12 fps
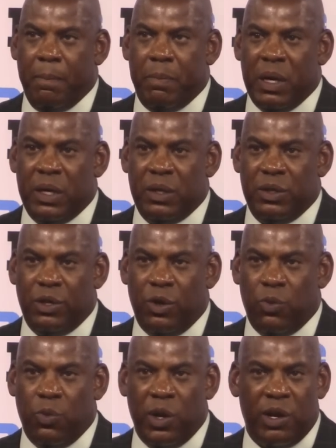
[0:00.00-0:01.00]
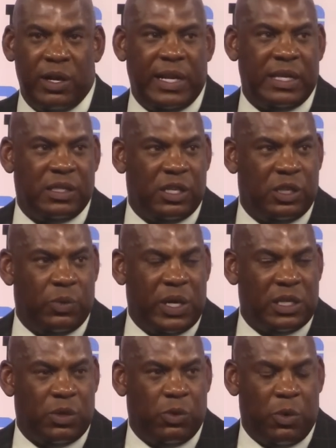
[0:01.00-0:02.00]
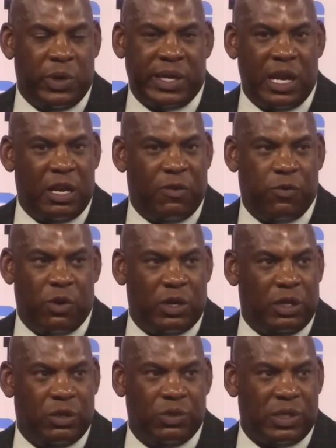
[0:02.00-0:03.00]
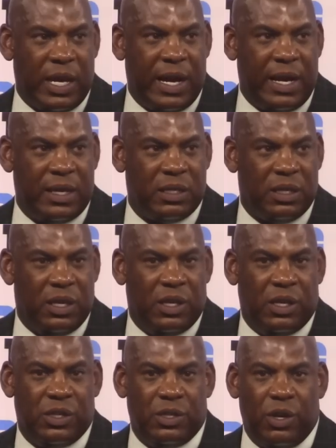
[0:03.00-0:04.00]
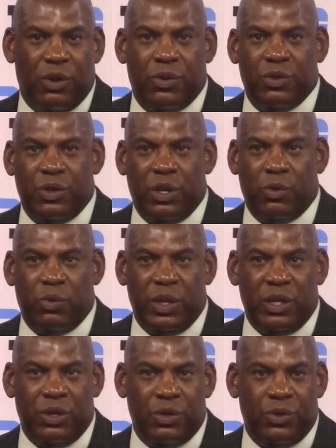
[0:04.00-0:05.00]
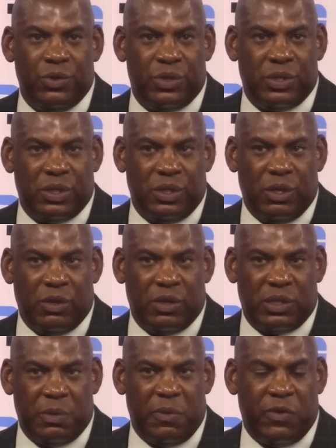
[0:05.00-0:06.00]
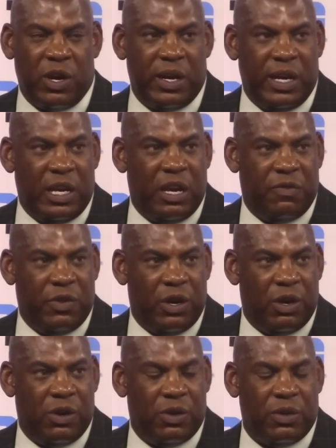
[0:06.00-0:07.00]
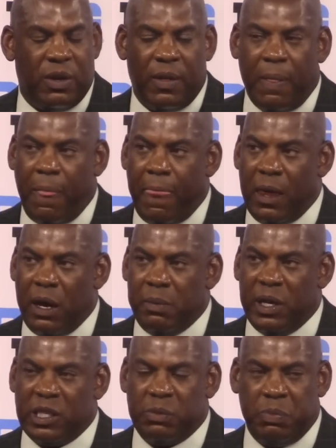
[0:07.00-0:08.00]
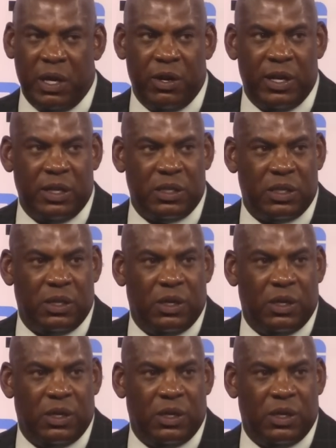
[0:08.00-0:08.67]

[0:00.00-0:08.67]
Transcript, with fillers: but you know we're in that situation where we can't afford to lose guys. So you know we use you know some of our NFL um, experience